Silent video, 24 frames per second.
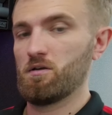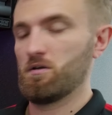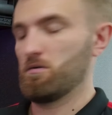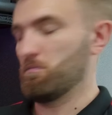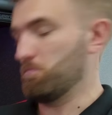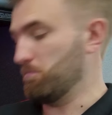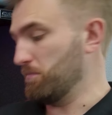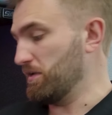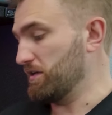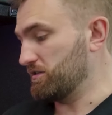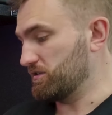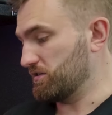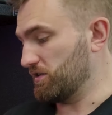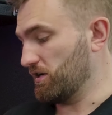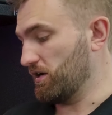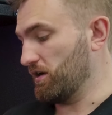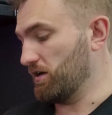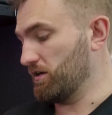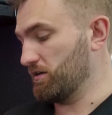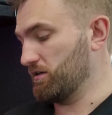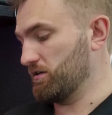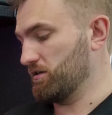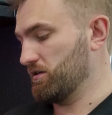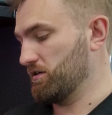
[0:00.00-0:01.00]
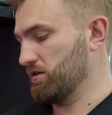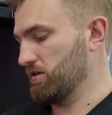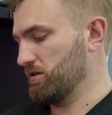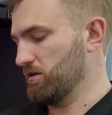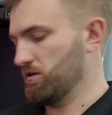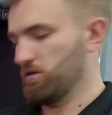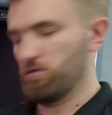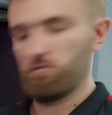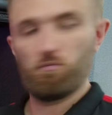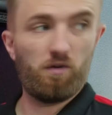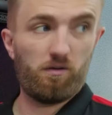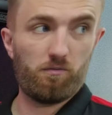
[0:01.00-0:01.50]
mid-turn
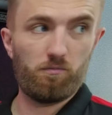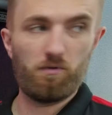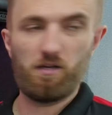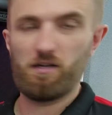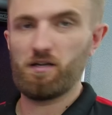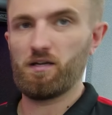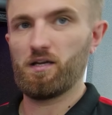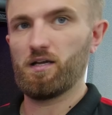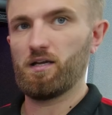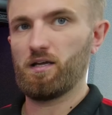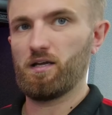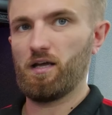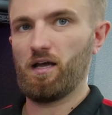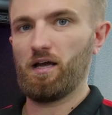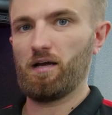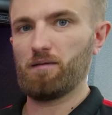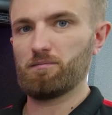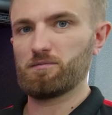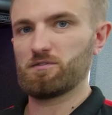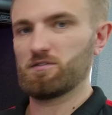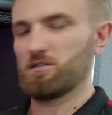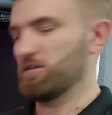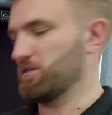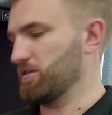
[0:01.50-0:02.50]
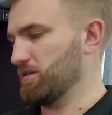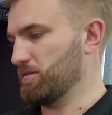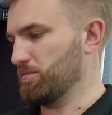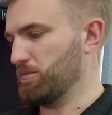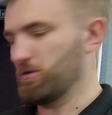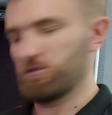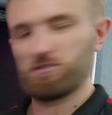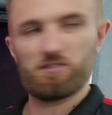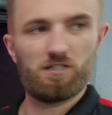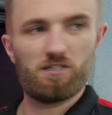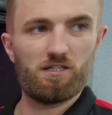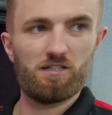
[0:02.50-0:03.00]
when we're absolutely
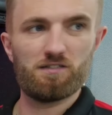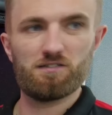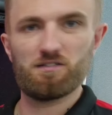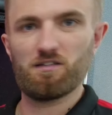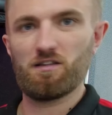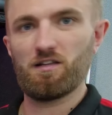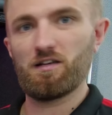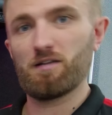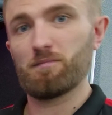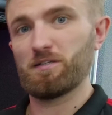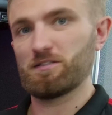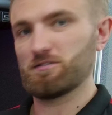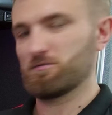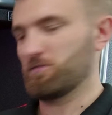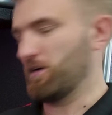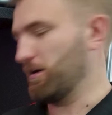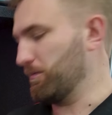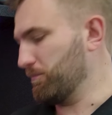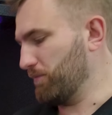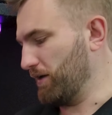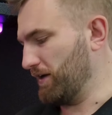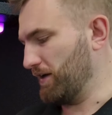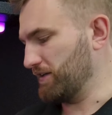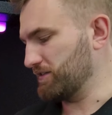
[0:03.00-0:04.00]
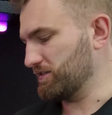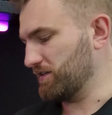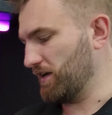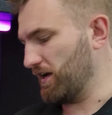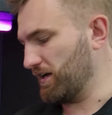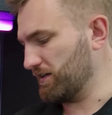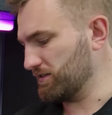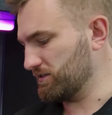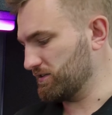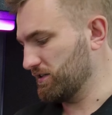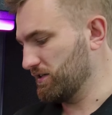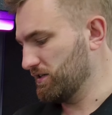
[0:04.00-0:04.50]
pushing it to the limits around Brands
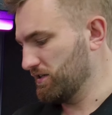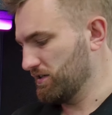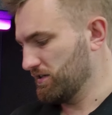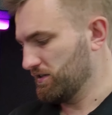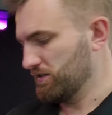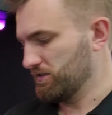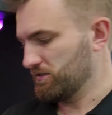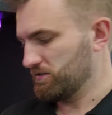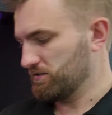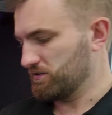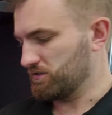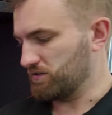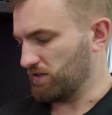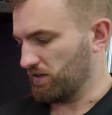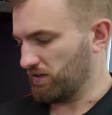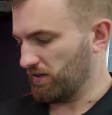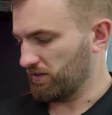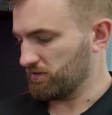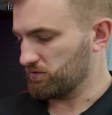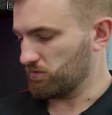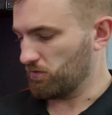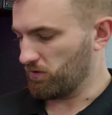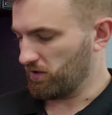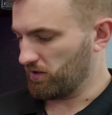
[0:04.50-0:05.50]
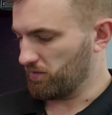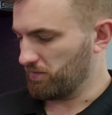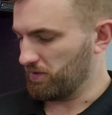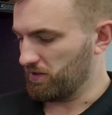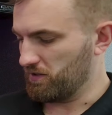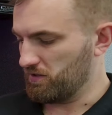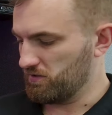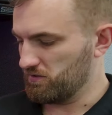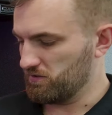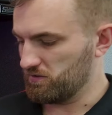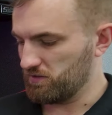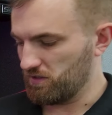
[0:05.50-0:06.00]
Hatch. So that's what we're going to be
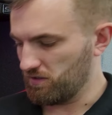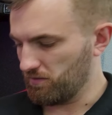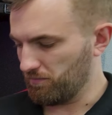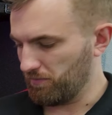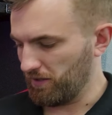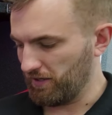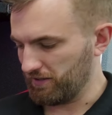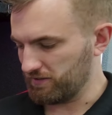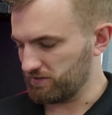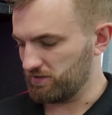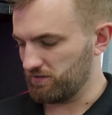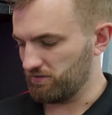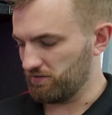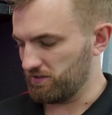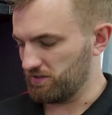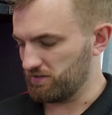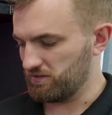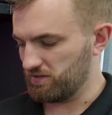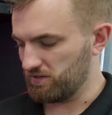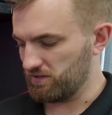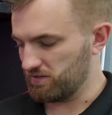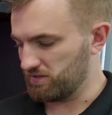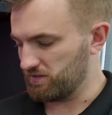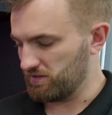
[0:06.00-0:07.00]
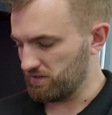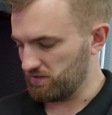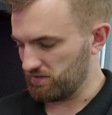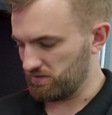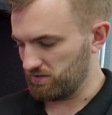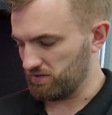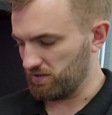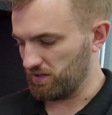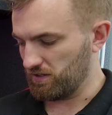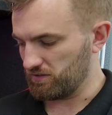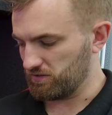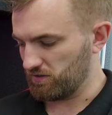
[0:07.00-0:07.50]
using, the black series. This is
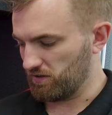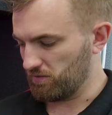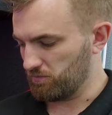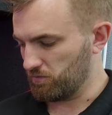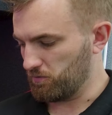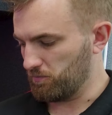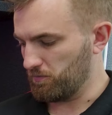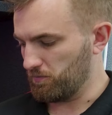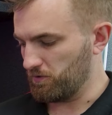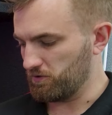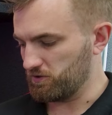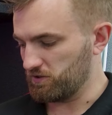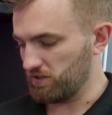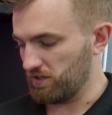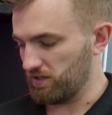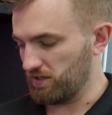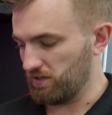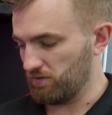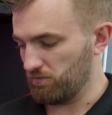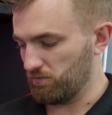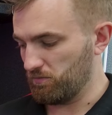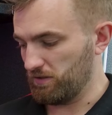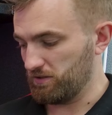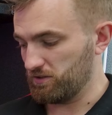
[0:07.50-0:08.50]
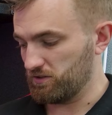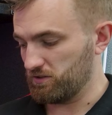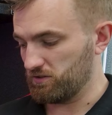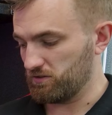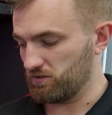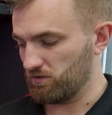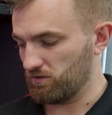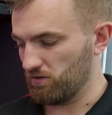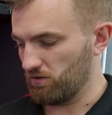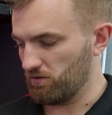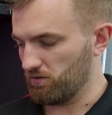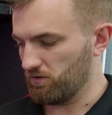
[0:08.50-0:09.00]
an example bush here, which has
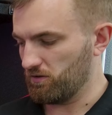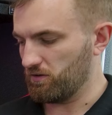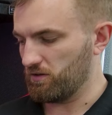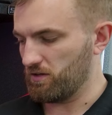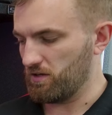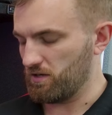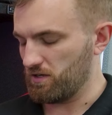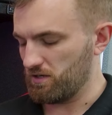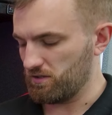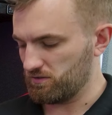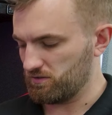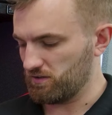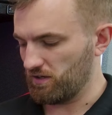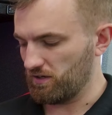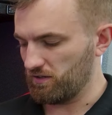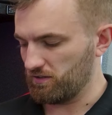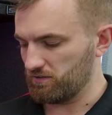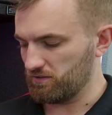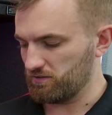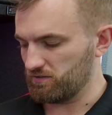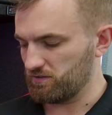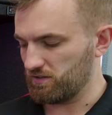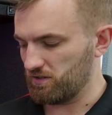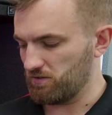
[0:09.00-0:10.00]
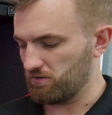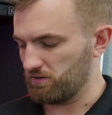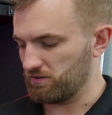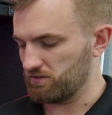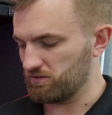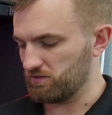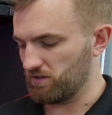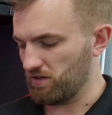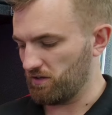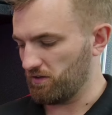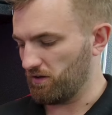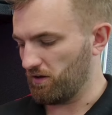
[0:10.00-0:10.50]
got the stainless steel
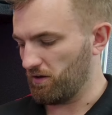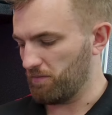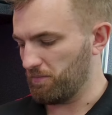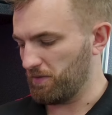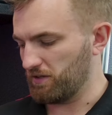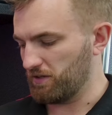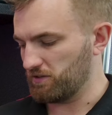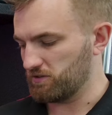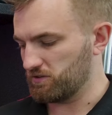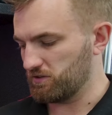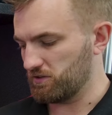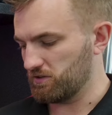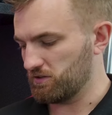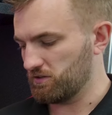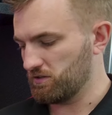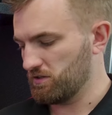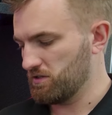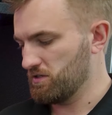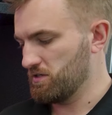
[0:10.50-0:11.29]
insert that I mentioned.